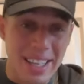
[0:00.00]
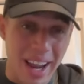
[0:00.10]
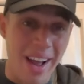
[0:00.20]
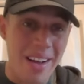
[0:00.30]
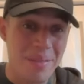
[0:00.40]

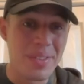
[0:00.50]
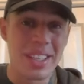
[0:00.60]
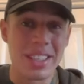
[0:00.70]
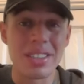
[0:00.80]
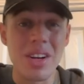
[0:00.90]
Yeah,
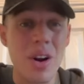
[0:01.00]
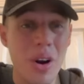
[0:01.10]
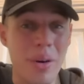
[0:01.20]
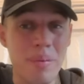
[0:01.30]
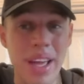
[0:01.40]
it's going to
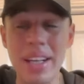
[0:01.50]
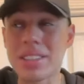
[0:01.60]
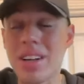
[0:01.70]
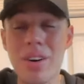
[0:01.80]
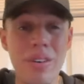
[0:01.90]
hurt, and
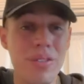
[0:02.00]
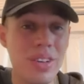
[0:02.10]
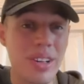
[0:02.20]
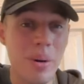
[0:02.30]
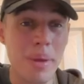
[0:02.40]
it's going to hurt for
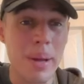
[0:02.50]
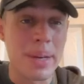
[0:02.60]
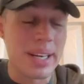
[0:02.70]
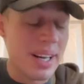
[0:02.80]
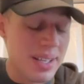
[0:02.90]
a little bit
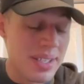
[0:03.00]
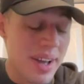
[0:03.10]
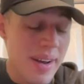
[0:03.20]
because,